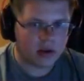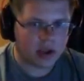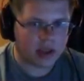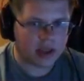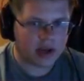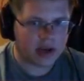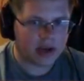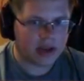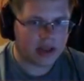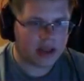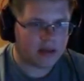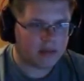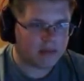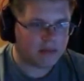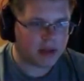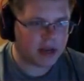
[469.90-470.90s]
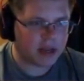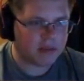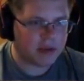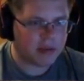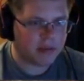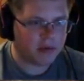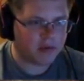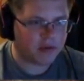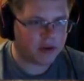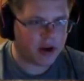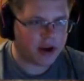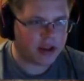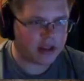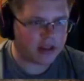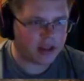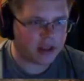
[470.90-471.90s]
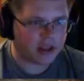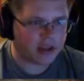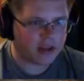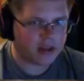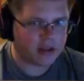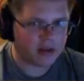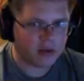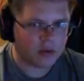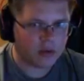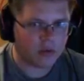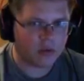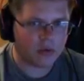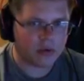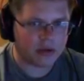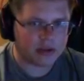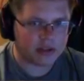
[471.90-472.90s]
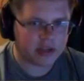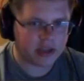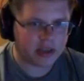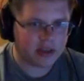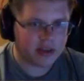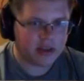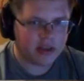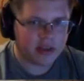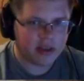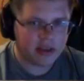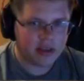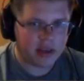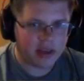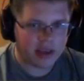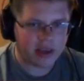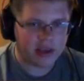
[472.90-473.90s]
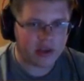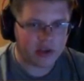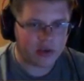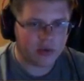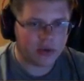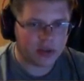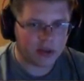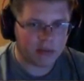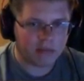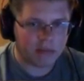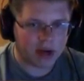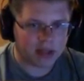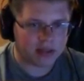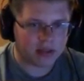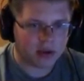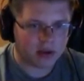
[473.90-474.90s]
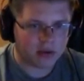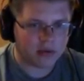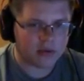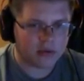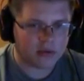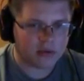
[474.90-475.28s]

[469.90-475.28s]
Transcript: Okay, that didn't hit many people for anything. Ooh. He hit you in the butt, though.